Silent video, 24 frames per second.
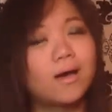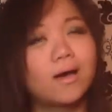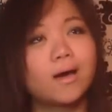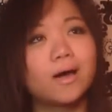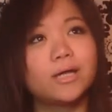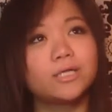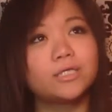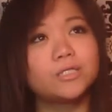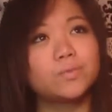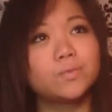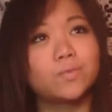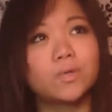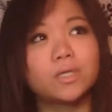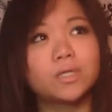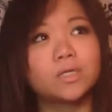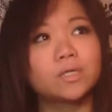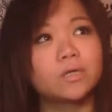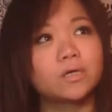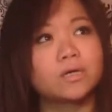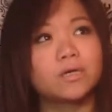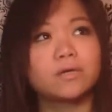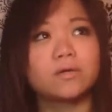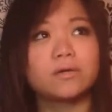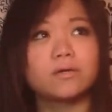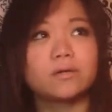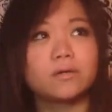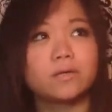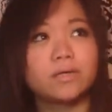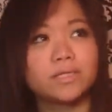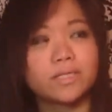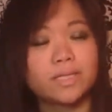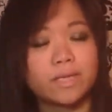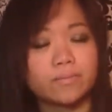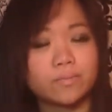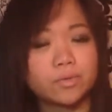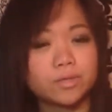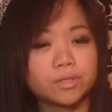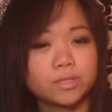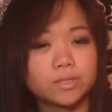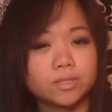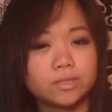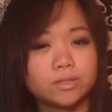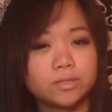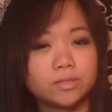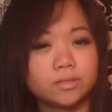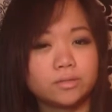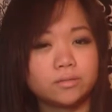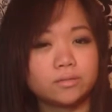I just wonder, is that
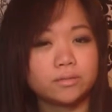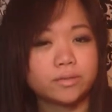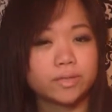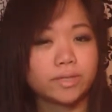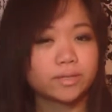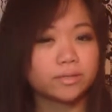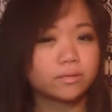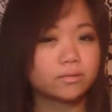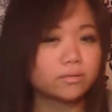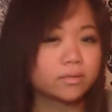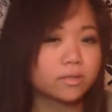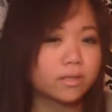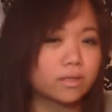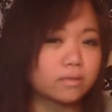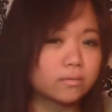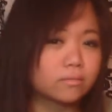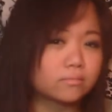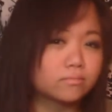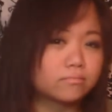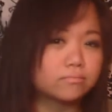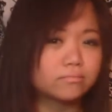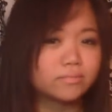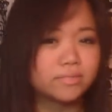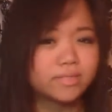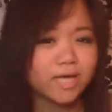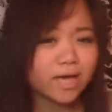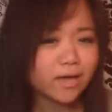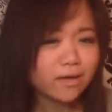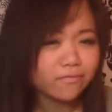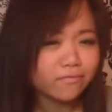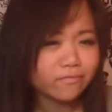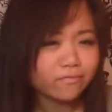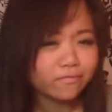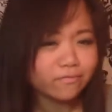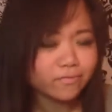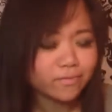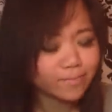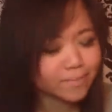person like deaf?